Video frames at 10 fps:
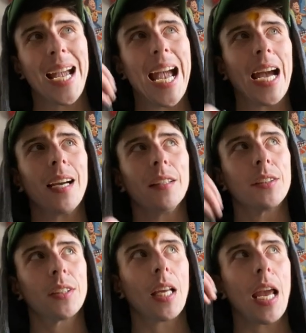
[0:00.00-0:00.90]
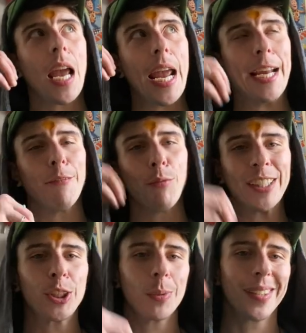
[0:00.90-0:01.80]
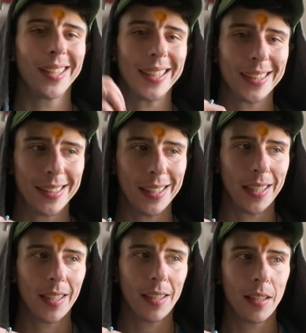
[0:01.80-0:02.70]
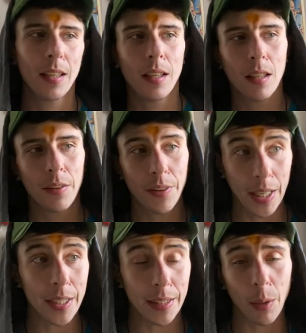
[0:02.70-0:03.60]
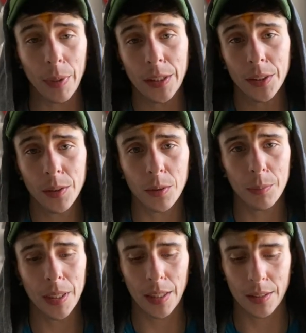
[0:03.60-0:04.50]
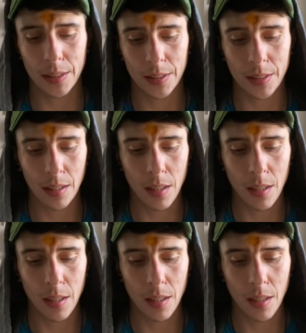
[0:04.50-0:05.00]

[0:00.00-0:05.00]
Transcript: as a ritualistic thing that we do, because it's